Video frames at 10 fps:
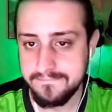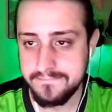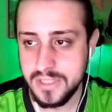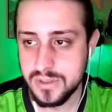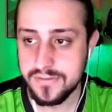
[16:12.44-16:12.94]

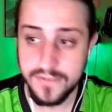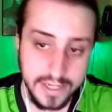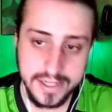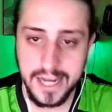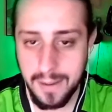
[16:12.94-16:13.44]
He was a
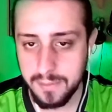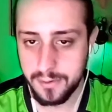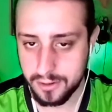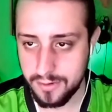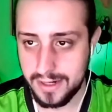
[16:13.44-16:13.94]
fucking comic
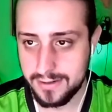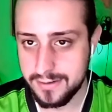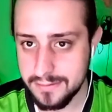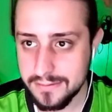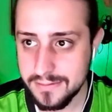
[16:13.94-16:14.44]
book
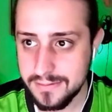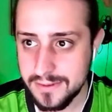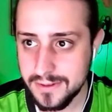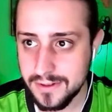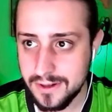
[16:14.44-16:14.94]
writer
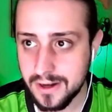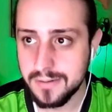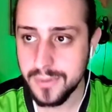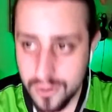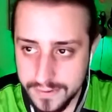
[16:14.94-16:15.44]
on a
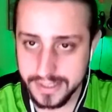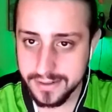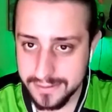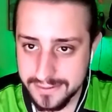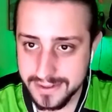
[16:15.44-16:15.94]
movie
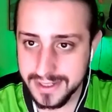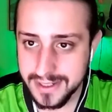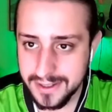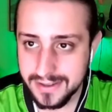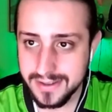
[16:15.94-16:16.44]

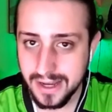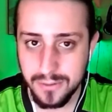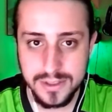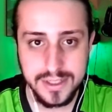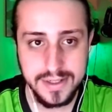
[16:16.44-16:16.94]
that
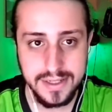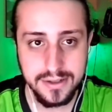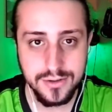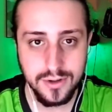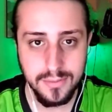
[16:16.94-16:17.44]
was being
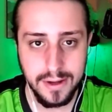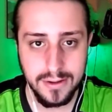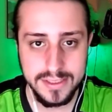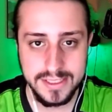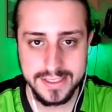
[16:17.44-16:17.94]
controlled by all
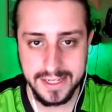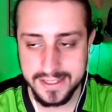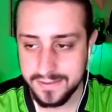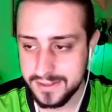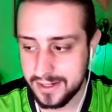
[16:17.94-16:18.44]
these
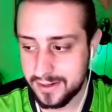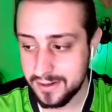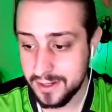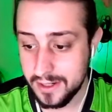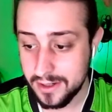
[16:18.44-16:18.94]
executives that
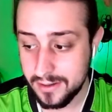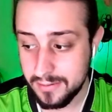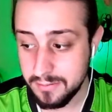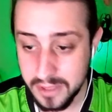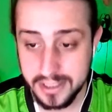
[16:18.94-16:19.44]
are
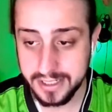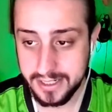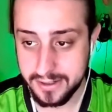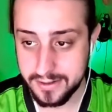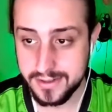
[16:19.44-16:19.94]

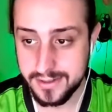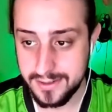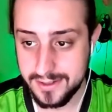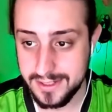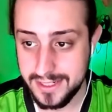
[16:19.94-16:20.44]
millionaires.
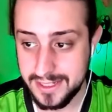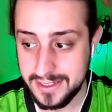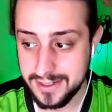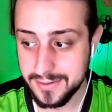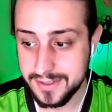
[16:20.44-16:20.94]

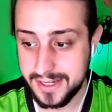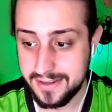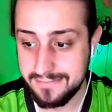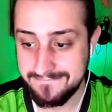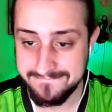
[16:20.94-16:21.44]
You know what I'm saying?